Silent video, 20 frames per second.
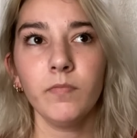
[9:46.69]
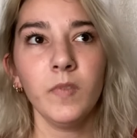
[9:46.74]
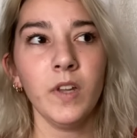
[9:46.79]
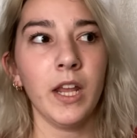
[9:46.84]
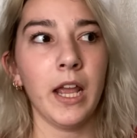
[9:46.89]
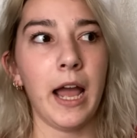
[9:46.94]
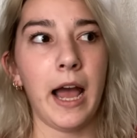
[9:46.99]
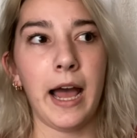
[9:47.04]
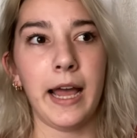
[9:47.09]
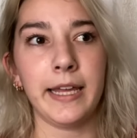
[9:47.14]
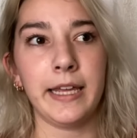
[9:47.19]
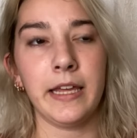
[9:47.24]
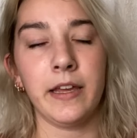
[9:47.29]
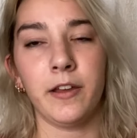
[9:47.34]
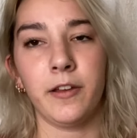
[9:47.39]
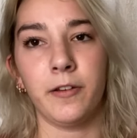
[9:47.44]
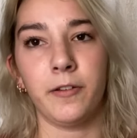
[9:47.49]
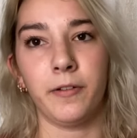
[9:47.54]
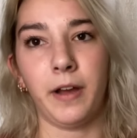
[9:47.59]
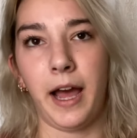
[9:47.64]

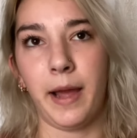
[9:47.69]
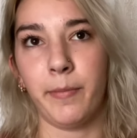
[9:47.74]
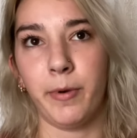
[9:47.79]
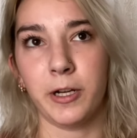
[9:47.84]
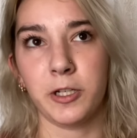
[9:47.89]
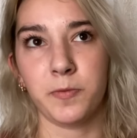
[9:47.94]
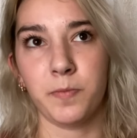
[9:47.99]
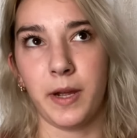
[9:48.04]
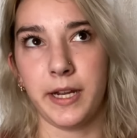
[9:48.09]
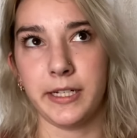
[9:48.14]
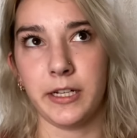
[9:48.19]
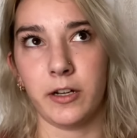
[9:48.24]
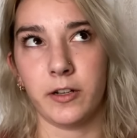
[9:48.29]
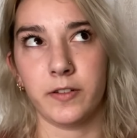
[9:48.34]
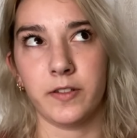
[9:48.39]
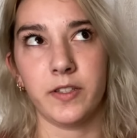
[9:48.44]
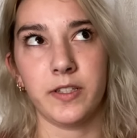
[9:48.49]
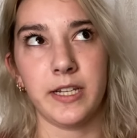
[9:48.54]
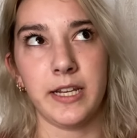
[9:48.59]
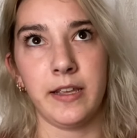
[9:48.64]
I brush my
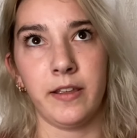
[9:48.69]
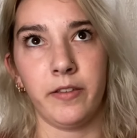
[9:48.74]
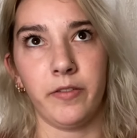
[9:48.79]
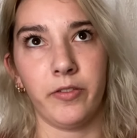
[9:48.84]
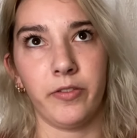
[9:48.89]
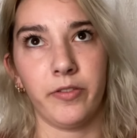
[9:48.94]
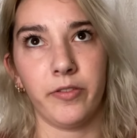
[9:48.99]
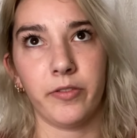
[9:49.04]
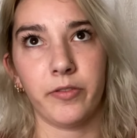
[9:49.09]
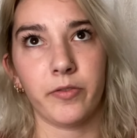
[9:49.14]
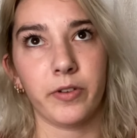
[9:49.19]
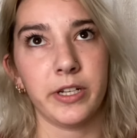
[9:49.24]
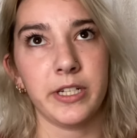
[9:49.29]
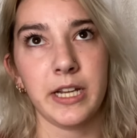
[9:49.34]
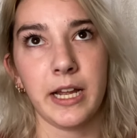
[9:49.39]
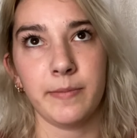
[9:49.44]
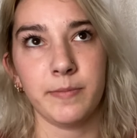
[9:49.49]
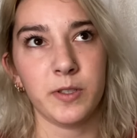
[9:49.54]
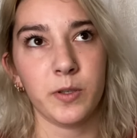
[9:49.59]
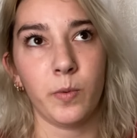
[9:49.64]
dog's teeth 3
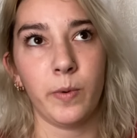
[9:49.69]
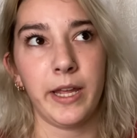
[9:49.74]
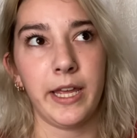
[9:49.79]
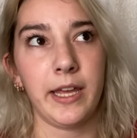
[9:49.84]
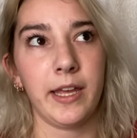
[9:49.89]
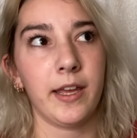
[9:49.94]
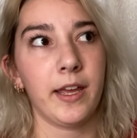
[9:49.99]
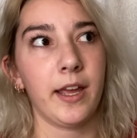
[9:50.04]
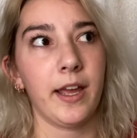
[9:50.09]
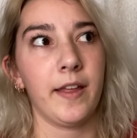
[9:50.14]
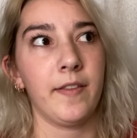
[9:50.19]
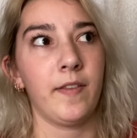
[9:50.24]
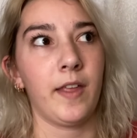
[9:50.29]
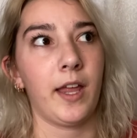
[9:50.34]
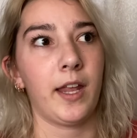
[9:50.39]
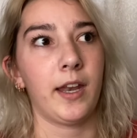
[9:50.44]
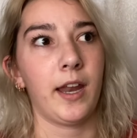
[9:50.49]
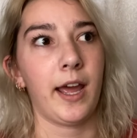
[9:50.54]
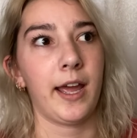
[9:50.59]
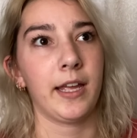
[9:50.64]
times a week, and
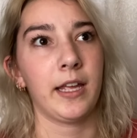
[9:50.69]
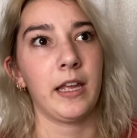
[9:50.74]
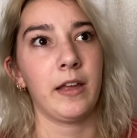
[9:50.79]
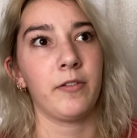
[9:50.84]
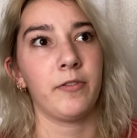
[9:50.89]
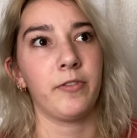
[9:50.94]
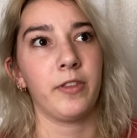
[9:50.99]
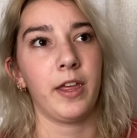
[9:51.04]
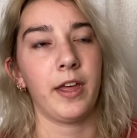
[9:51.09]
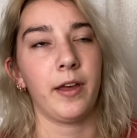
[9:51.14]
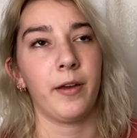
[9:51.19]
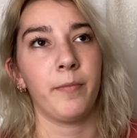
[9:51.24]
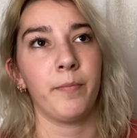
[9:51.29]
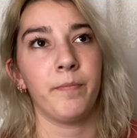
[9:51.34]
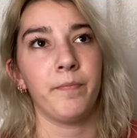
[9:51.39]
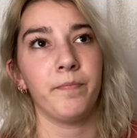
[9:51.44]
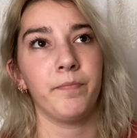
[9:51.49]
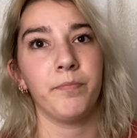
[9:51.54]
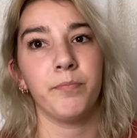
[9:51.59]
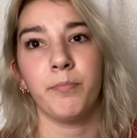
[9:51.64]
then I give
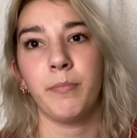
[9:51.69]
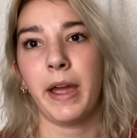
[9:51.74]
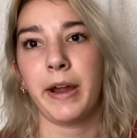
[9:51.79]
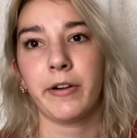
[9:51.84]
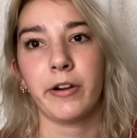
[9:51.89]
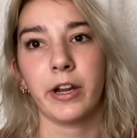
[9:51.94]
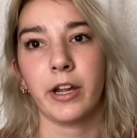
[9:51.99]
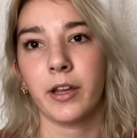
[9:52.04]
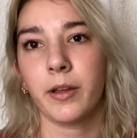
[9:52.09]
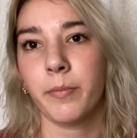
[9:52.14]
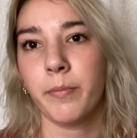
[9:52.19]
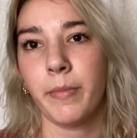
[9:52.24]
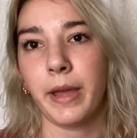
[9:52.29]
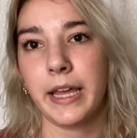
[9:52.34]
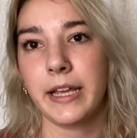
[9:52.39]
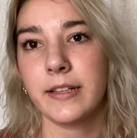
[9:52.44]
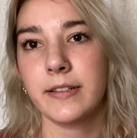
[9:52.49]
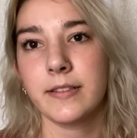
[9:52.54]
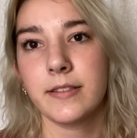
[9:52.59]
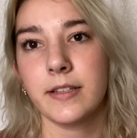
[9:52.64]
them, Merrick
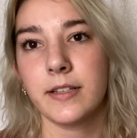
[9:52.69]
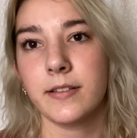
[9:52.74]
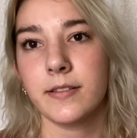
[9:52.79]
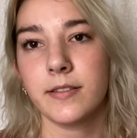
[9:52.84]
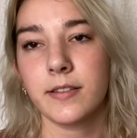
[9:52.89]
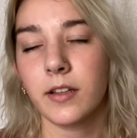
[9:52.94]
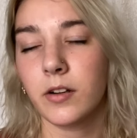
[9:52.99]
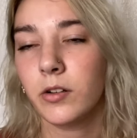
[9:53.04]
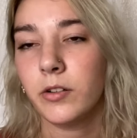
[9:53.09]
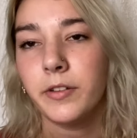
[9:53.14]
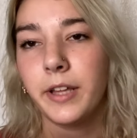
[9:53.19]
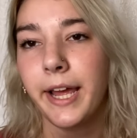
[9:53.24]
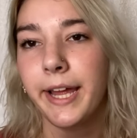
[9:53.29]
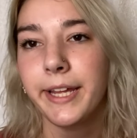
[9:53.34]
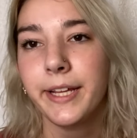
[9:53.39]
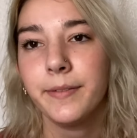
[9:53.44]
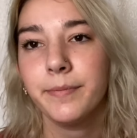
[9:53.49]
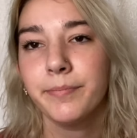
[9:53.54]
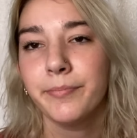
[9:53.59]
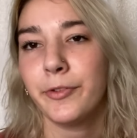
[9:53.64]
makes these little,
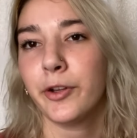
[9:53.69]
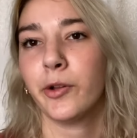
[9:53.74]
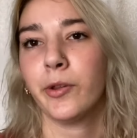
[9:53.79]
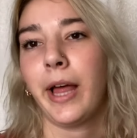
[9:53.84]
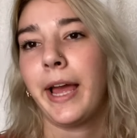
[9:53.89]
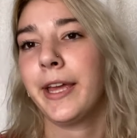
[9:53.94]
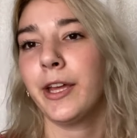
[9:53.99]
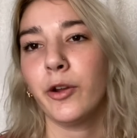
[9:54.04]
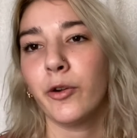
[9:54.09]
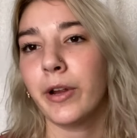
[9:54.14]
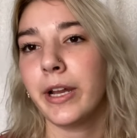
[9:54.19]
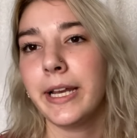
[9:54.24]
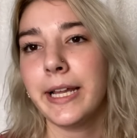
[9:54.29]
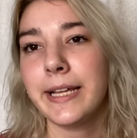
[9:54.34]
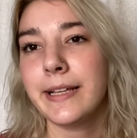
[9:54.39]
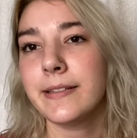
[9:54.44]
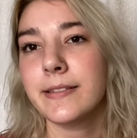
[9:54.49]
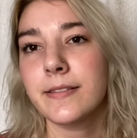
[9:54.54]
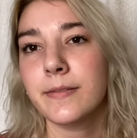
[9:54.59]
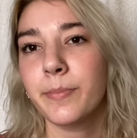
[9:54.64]
like, they're like
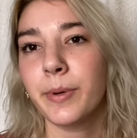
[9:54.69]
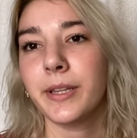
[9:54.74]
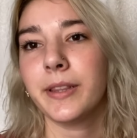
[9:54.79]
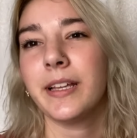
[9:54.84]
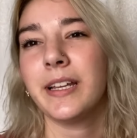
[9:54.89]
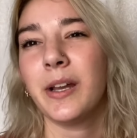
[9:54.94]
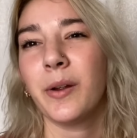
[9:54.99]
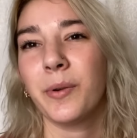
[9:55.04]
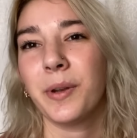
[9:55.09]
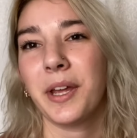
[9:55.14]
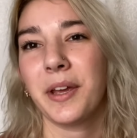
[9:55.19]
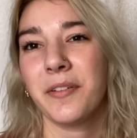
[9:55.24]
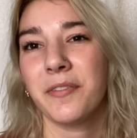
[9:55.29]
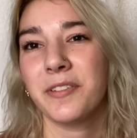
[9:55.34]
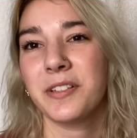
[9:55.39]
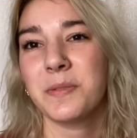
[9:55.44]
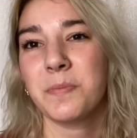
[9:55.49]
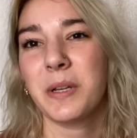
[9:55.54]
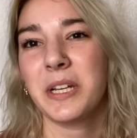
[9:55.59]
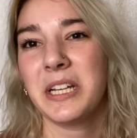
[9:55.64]
greenies, but they don't have
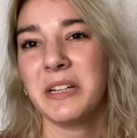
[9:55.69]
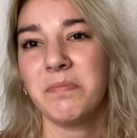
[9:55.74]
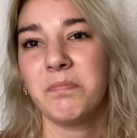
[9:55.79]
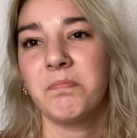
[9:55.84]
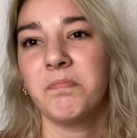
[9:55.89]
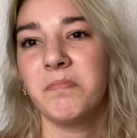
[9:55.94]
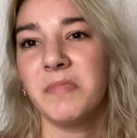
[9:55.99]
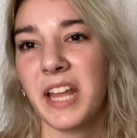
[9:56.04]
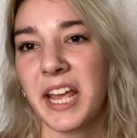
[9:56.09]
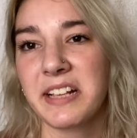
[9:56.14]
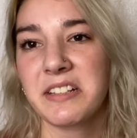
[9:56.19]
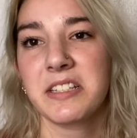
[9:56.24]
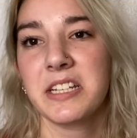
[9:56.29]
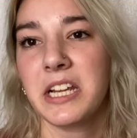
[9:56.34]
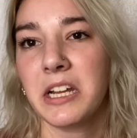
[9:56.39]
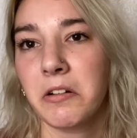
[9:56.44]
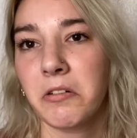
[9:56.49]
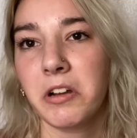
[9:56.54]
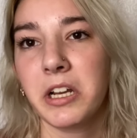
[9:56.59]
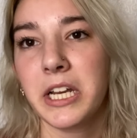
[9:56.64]
as many nasty
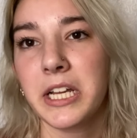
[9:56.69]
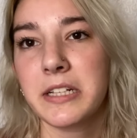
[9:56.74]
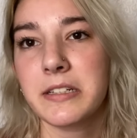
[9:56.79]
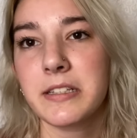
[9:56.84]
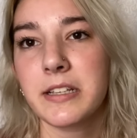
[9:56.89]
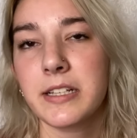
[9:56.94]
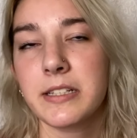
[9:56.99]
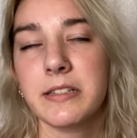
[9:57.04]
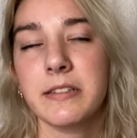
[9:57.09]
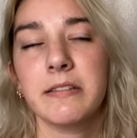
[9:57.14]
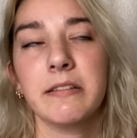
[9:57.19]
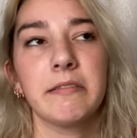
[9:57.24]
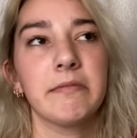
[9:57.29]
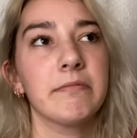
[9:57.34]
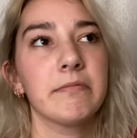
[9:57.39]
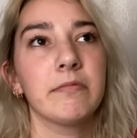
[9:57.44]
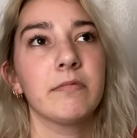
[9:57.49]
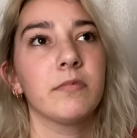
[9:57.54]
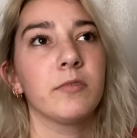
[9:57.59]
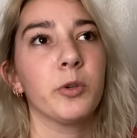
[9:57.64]
ingredients as
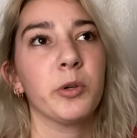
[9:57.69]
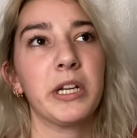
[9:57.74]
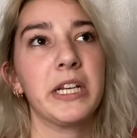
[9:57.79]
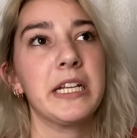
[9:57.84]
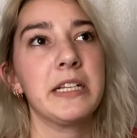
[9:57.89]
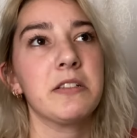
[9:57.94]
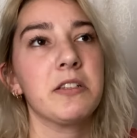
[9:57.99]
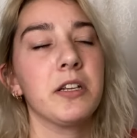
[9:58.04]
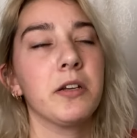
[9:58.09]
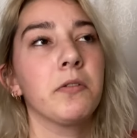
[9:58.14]
greenies do.